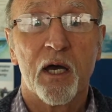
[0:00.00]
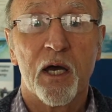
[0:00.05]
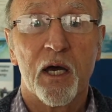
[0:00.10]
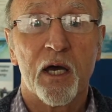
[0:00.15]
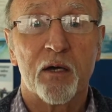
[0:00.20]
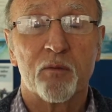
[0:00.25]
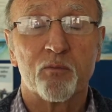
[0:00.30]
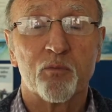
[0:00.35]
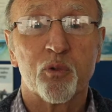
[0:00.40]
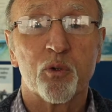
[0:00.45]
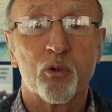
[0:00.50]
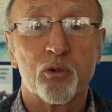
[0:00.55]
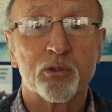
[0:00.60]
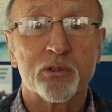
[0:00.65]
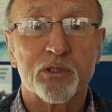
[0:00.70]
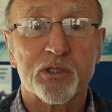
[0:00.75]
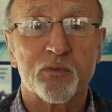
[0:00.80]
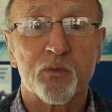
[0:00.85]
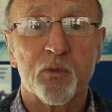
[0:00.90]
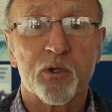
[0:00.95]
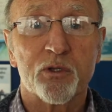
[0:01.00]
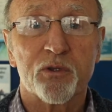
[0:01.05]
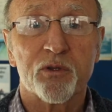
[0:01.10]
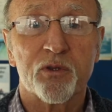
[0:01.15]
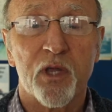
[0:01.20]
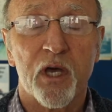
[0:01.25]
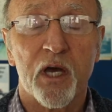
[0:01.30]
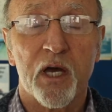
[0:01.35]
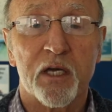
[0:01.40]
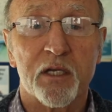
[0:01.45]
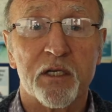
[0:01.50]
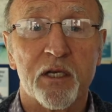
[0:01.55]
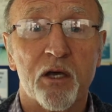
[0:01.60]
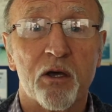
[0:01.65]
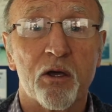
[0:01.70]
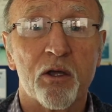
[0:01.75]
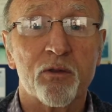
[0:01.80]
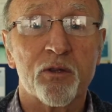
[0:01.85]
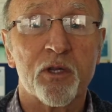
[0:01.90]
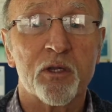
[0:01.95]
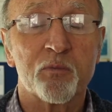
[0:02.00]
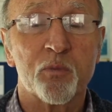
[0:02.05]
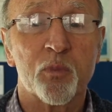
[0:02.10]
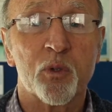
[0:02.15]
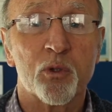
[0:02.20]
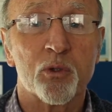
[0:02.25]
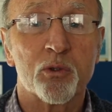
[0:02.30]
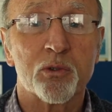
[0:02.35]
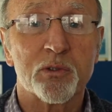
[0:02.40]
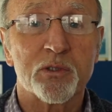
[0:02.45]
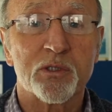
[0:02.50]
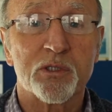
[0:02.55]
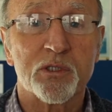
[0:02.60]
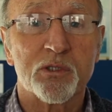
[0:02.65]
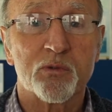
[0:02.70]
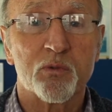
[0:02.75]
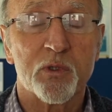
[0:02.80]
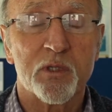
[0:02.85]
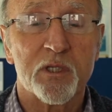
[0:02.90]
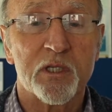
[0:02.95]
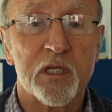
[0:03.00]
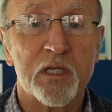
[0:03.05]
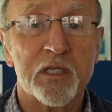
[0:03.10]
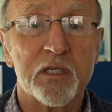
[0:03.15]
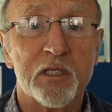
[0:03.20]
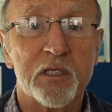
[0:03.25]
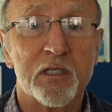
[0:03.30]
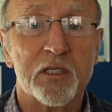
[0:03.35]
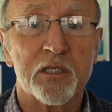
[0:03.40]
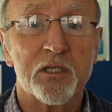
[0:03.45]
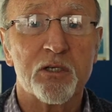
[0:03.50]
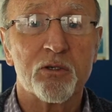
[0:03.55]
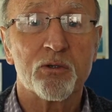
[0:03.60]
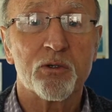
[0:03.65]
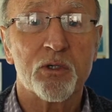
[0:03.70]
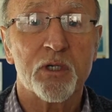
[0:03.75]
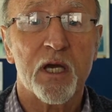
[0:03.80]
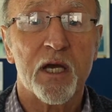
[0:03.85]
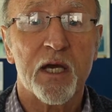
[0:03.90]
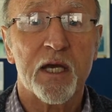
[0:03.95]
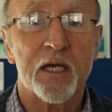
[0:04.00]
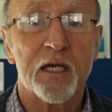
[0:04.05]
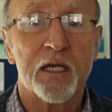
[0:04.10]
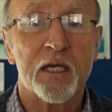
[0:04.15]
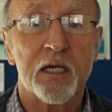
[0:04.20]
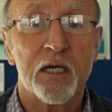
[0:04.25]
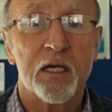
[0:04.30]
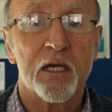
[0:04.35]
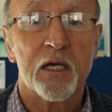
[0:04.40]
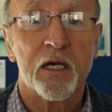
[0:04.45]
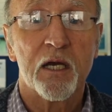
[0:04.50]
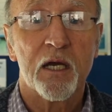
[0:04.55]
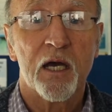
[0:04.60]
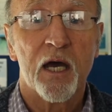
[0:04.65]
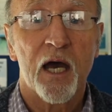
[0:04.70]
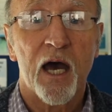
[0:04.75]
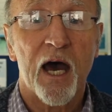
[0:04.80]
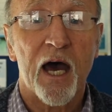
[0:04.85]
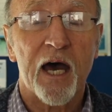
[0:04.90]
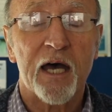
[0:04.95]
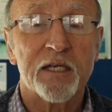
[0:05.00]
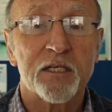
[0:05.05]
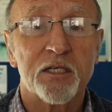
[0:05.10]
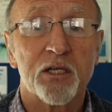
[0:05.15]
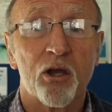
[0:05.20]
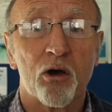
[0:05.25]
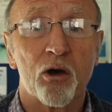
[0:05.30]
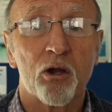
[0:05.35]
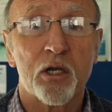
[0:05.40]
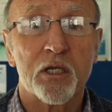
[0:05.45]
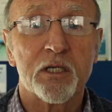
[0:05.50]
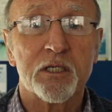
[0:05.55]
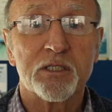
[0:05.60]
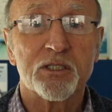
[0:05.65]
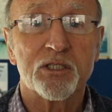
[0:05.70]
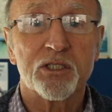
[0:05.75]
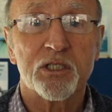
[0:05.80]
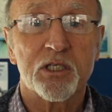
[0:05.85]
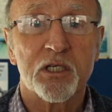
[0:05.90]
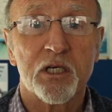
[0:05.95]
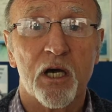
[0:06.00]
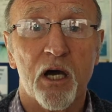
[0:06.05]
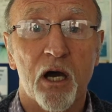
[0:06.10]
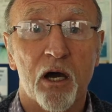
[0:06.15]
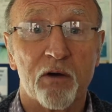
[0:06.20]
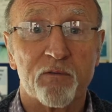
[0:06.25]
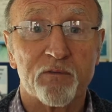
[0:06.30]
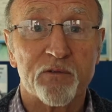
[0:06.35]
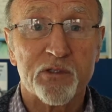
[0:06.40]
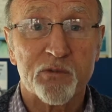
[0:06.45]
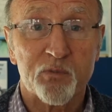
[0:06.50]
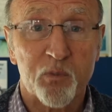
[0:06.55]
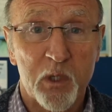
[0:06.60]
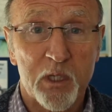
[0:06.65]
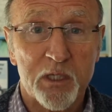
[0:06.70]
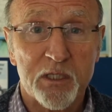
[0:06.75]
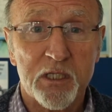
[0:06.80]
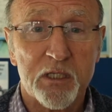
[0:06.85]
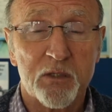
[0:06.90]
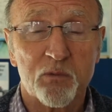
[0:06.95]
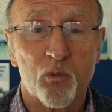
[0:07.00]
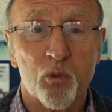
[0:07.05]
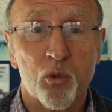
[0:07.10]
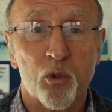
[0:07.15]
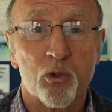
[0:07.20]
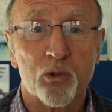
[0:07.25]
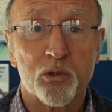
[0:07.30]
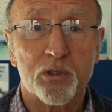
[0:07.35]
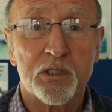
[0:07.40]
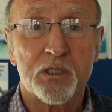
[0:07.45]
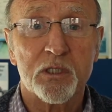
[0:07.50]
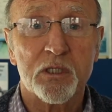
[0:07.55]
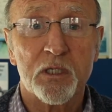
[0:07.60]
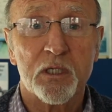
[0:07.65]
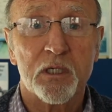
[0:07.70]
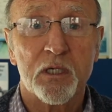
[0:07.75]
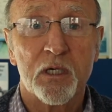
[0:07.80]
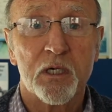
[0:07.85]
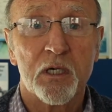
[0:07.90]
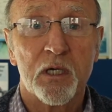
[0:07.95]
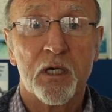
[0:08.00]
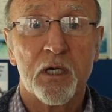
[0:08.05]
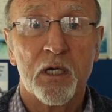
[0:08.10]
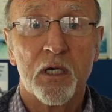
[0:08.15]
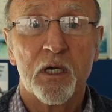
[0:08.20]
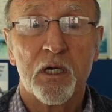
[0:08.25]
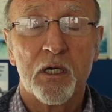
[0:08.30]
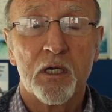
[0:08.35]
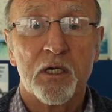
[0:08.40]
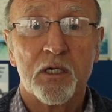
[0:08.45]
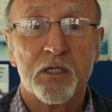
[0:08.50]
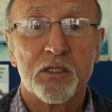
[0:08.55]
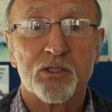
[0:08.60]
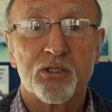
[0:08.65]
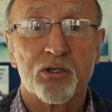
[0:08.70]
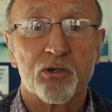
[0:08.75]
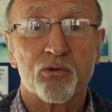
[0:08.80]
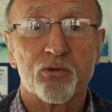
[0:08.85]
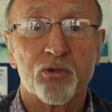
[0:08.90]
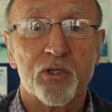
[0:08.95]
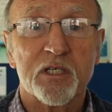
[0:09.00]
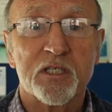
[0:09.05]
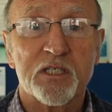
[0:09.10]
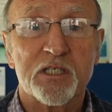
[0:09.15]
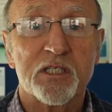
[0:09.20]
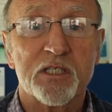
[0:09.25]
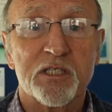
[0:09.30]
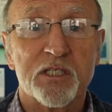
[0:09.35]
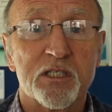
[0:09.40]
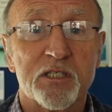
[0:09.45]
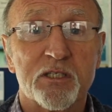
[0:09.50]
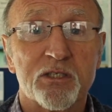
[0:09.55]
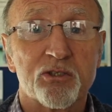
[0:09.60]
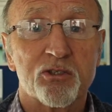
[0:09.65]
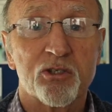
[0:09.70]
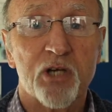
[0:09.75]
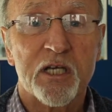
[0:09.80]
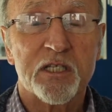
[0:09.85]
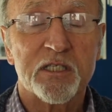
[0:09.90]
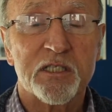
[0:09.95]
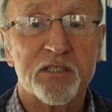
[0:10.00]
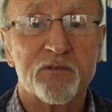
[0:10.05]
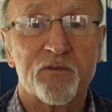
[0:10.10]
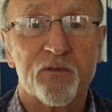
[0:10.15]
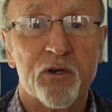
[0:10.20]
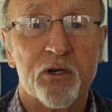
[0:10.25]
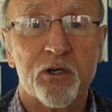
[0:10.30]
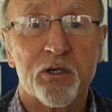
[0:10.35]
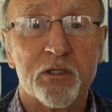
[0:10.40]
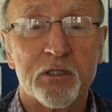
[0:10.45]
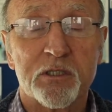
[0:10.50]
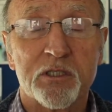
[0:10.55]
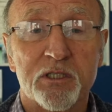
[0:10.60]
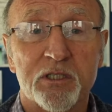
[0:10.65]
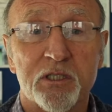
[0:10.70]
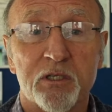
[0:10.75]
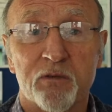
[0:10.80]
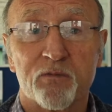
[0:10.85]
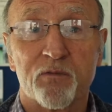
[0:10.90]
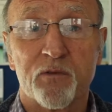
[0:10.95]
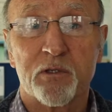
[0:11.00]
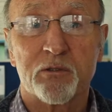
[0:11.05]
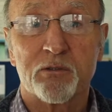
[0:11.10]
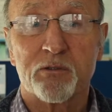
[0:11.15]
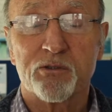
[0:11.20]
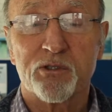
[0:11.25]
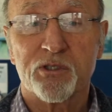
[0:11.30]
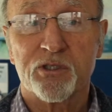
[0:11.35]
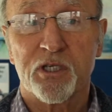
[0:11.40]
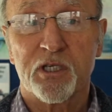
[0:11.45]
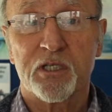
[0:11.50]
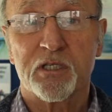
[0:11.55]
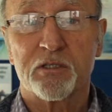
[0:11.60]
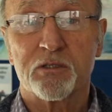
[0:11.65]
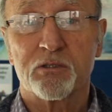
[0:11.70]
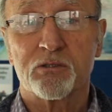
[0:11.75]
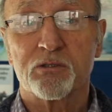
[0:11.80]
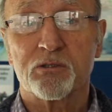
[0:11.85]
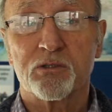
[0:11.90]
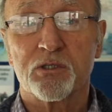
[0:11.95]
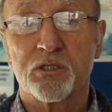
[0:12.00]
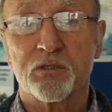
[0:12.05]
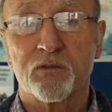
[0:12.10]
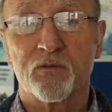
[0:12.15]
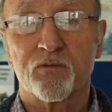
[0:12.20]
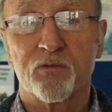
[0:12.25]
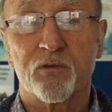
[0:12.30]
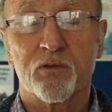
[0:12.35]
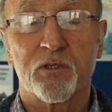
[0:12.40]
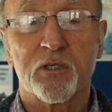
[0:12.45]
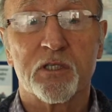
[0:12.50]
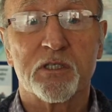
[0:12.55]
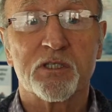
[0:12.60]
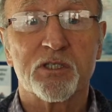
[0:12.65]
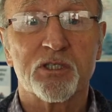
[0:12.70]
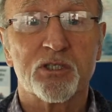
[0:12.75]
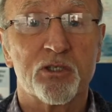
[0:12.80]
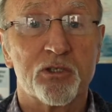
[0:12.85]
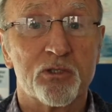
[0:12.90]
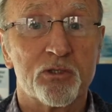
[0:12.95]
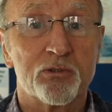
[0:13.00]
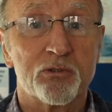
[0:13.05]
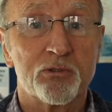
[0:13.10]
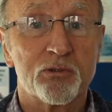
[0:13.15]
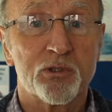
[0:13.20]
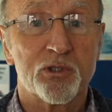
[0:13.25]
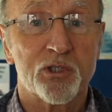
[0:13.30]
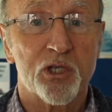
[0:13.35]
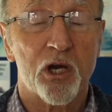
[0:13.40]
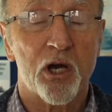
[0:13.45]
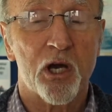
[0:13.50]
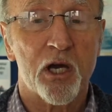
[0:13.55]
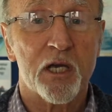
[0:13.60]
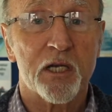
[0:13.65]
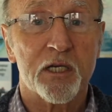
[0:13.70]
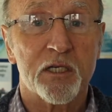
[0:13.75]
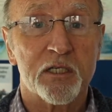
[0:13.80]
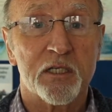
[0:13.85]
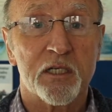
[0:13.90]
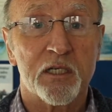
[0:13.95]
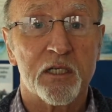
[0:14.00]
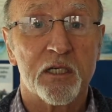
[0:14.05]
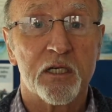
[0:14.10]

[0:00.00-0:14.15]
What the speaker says: and Portsmouth and other ports within the UK, and knowledge of splitting water. So this is a transference of those skills for this new giant